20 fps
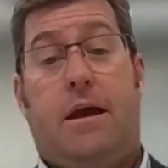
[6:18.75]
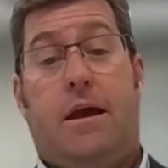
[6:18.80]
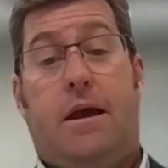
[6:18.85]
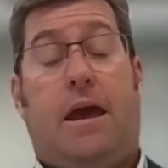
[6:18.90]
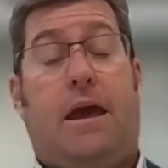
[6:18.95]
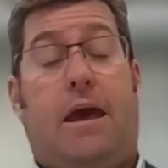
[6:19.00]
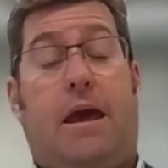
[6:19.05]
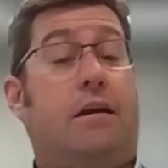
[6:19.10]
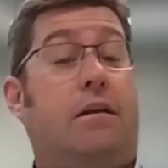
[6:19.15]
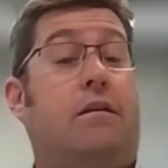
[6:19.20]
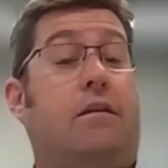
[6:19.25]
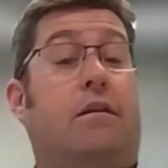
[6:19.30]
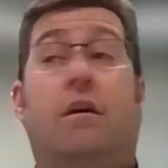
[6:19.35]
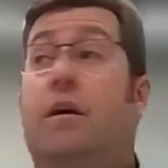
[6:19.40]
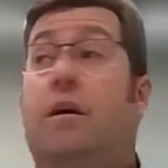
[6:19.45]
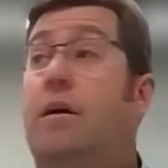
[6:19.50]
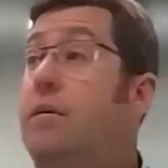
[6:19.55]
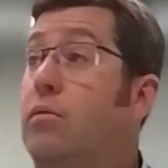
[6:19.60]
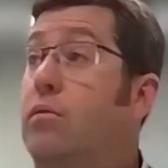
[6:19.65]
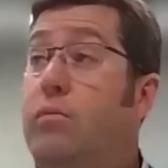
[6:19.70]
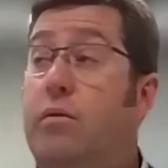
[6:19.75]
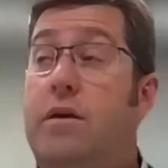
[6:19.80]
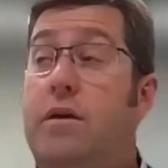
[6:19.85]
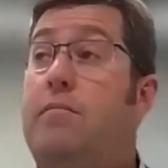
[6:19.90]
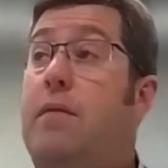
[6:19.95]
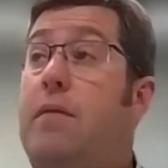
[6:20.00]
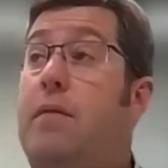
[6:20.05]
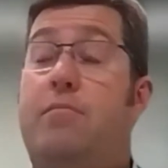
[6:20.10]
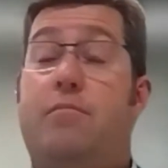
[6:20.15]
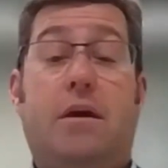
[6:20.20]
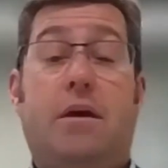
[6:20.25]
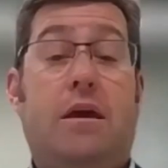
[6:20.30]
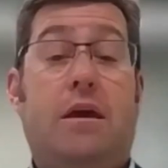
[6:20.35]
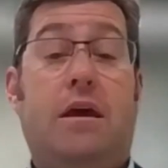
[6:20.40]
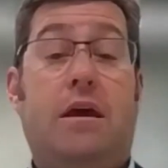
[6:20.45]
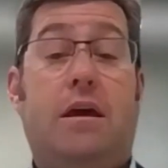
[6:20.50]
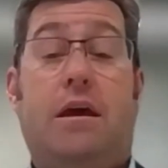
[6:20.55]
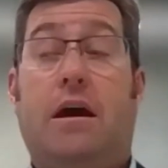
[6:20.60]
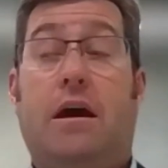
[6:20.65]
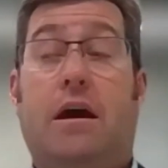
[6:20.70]
and we may
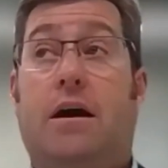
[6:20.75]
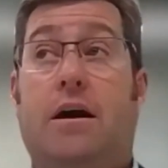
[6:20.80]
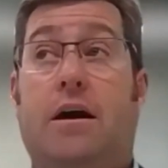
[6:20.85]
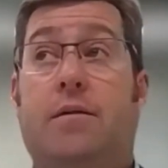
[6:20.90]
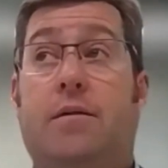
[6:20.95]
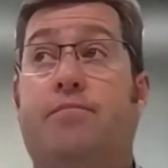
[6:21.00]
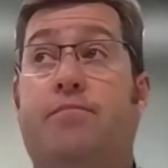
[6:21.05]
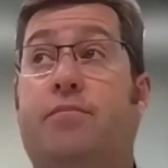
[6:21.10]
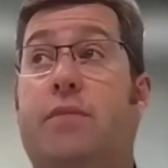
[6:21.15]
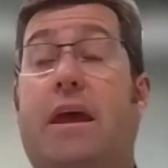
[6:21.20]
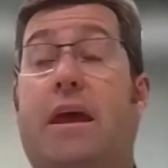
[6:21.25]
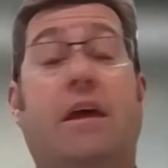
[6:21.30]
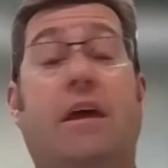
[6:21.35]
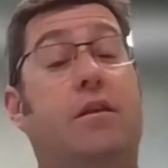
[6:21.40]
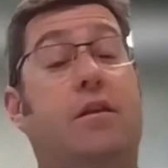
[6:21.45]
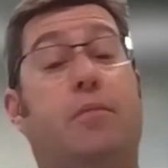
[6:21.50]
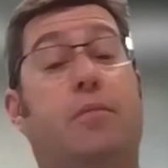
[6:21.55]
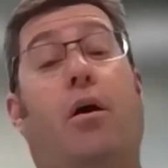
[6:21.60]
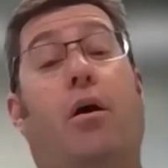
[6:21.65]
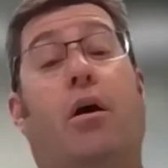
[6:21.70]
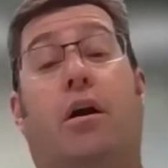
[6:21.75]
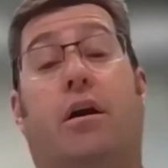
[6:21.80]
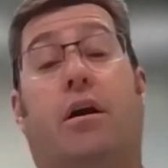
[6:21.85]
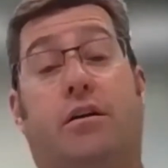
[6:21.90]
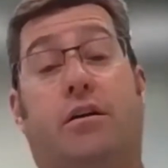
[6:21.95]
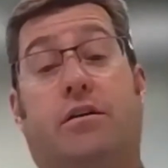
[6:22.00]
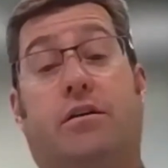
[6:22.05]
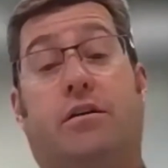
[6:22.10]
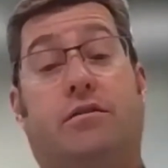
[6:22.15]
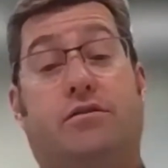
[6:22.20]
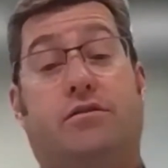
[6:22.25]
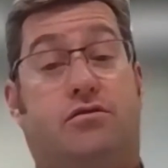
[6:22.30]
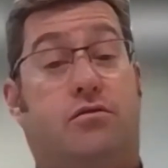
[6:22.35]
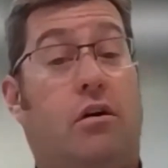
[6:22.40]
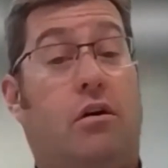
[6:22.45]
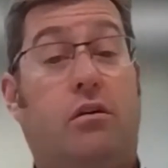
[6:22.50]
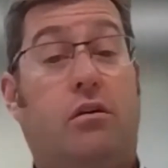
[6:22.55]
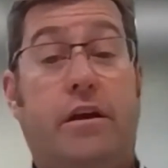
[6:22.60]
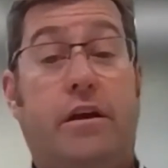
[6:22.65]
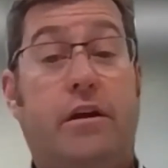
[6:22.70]
be in the park
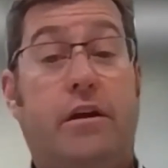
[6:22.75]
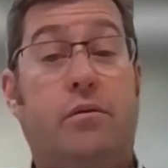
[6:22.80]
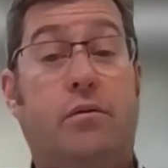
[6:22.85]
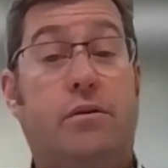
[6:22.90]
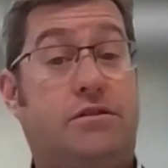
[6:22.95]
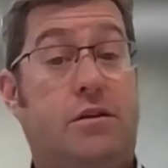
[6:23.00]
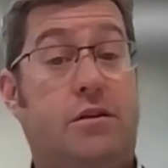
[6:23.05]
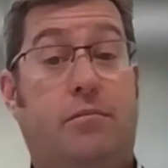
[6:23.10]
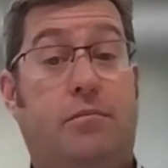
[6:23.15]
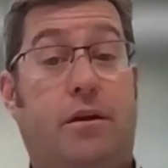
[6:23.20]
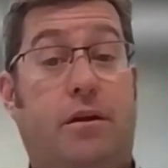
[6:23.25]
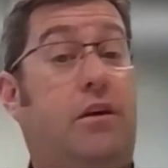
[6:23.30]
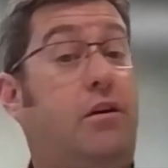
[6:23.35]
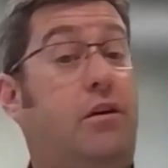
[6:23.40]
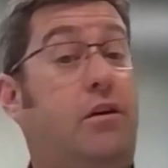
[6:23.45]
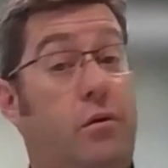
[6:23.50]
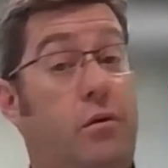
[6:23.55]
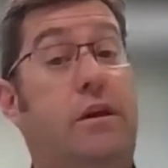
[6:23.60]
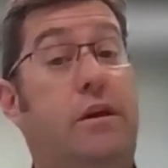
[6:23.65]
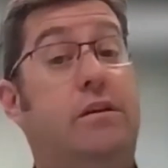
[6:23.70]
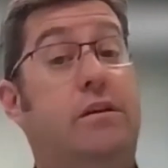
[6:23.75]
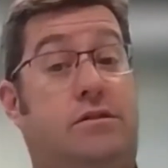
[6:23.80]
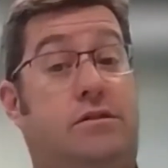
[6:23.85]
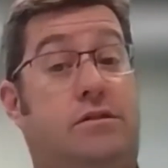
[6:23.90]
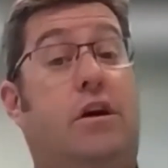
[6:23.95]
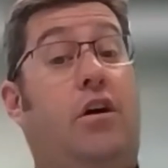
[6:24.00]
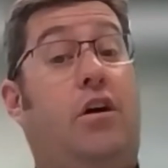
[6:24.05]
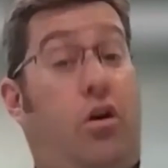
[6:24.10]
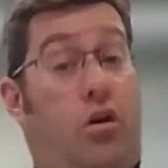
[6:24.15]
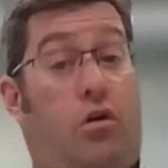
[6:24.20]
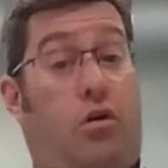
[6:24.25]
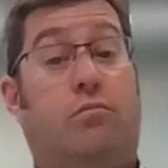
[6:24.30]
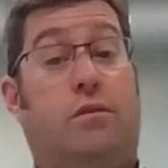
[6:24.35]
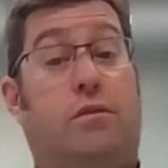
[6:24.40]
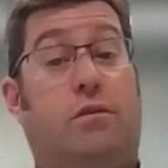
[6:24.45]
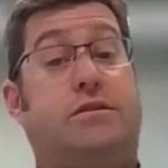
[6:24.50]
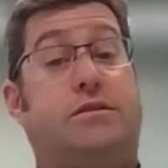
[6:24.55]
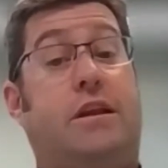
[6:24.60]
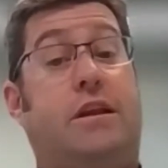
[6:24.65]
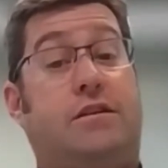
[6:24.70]
struggling with somebody who is
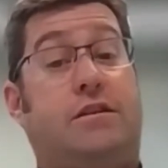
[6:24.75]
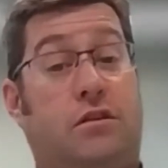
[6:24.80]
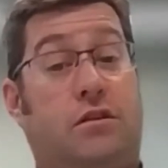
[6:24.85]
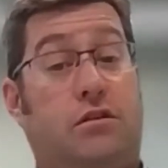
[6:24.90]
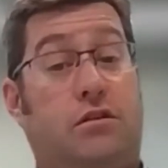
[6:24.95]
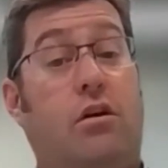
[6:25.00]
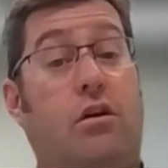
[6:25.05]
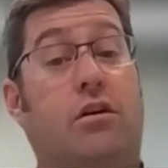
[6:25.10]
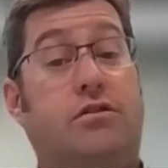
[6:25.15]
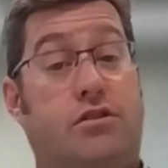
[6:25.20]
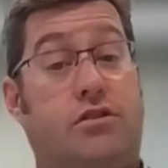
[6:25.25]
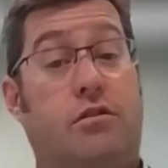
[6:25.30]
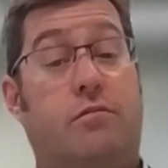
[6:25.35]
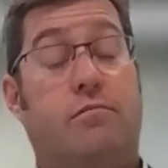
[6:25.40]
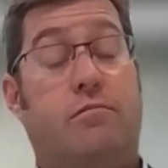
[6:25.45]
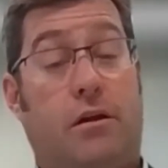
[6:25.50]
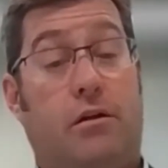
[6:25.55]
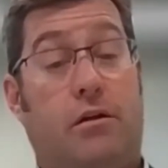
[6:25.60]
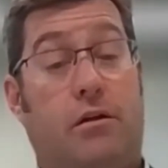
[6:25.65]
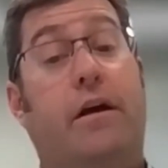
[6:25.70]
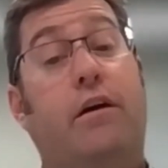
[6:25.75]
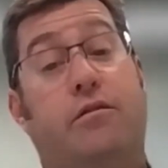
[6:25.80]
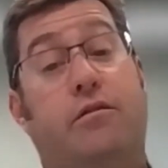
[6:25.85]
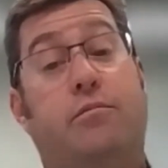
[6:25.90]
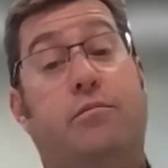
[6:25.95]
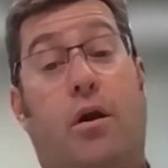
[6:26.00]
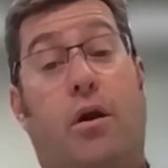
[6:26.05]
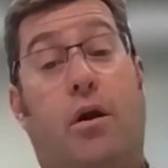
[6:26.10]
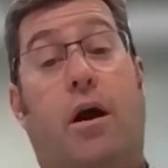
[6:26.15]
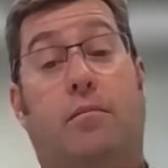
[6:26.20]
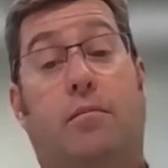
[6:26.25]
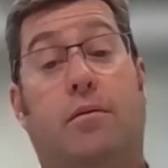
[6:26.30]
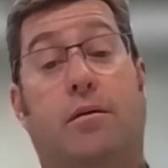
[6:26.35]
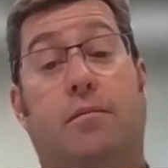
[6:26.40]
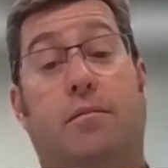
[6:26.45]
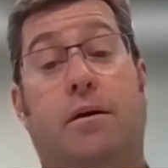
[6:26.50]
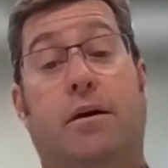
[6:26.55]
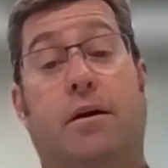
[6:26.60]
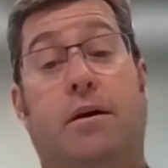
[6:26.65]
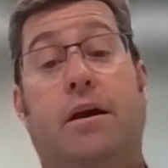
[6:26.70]
homeless and has a long-term mental health
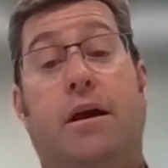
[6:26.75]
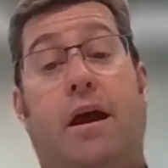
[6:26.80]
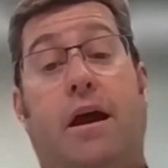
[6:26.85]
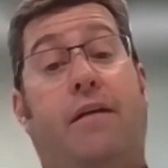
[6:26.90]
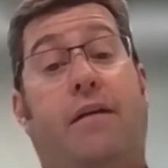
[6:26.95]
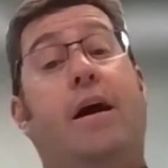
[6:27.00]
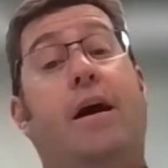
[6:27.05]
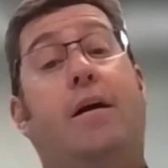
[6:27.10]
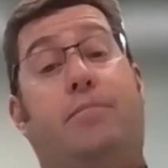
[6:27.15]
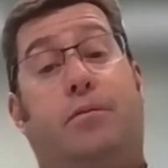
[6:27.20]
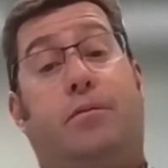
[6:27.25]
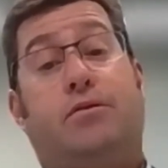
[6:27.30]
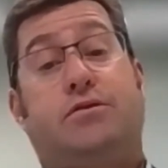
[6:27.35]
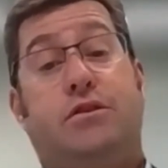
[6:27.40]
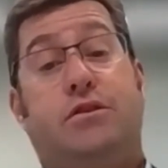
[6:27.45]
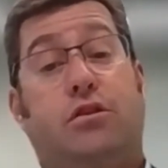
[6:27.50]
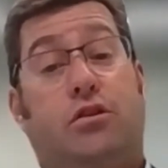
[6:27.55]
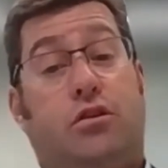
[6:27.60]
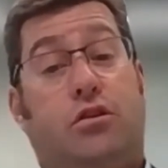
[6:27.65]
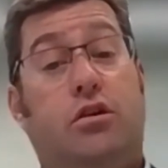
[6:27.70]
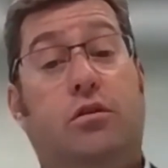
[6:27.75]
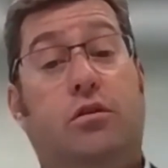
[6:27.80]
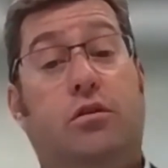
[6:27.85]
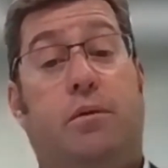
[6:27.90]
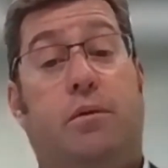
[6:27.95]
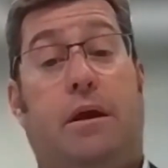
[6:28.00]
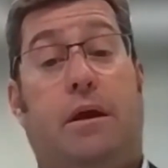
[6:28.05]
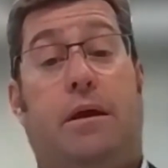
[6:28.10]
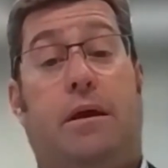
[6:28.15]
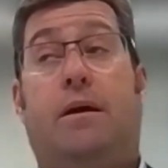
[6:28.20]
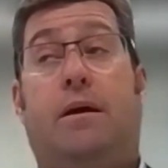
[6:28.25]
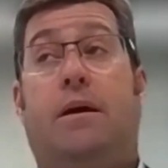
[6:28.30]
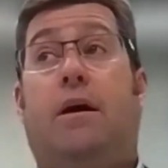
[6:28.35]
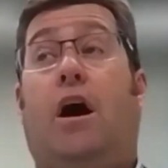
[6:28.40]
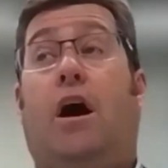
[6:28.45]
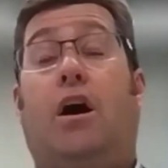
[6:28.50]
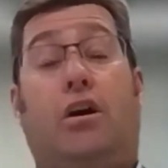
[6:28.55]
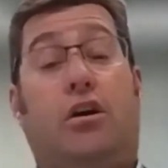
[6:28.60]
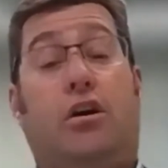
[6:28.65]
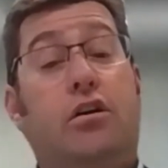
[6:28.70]
problem, and that person could be
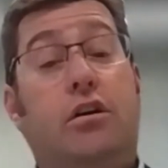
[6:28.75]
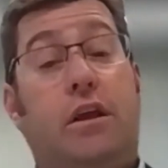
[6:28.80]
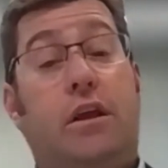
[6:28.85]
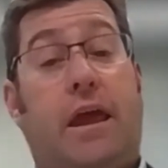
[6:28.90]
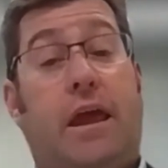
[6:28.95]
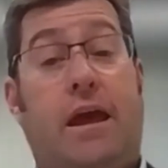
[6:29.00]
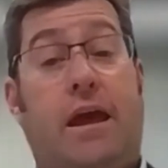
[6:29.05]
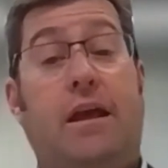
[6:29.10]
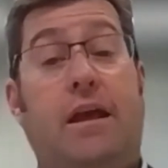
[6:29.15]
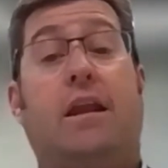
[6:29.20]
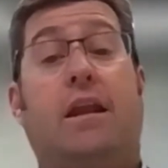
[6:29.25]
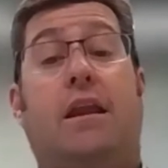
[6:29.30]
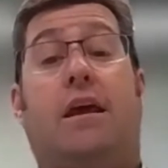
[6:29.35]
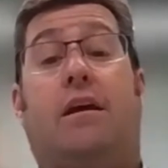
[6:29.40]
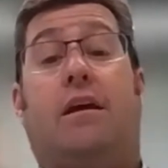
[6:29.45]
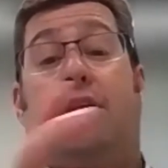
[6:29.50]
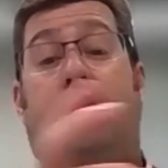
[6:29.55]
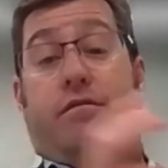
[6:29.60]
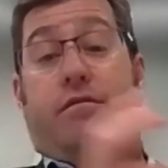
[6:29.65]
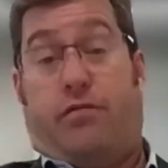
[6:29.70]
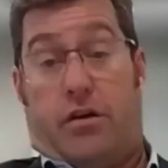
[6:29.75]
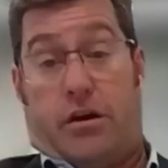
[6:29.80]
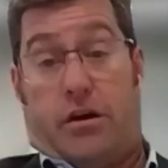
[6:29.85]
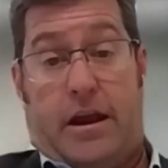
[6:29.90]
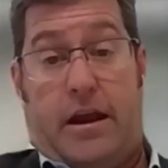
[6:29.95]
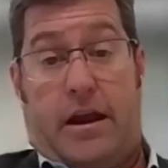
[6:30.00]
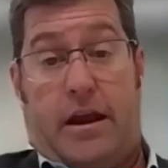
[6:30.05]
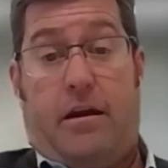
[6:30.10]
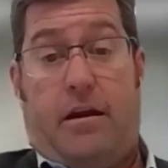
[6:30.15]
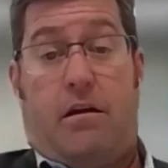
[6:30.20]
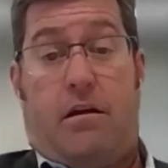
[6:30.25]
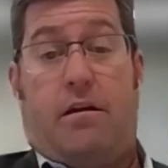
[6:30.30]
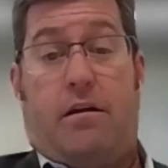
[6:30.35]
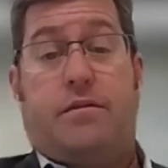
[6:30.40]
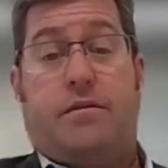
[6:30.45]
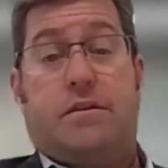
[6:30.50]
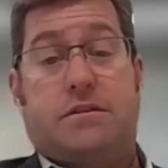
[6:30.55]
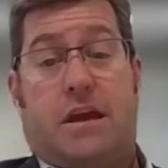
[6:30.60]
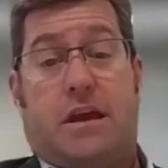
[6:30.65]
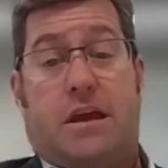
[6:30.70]
a good candidate for care at
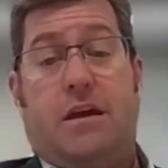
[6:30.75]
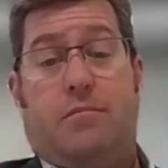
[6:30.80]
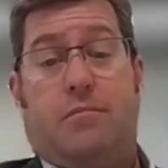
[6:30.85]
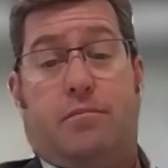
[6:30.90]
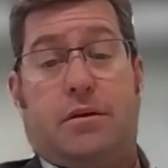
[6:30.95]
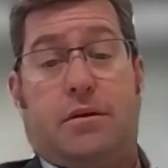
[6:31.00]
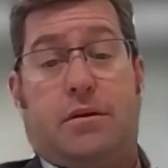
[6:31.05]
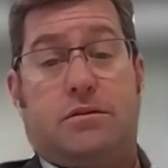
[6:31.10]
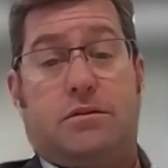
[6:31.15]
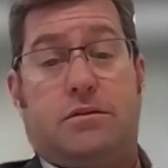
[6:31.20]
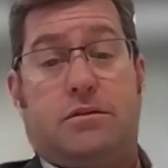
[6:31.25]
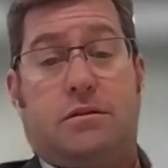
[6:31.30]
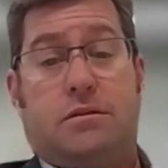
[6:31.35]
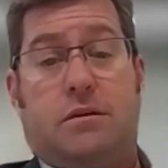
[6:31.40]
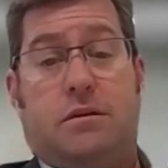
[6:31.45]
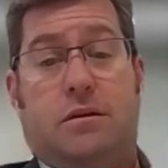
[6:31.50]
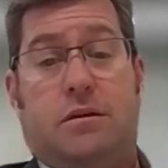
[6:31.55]
this campus.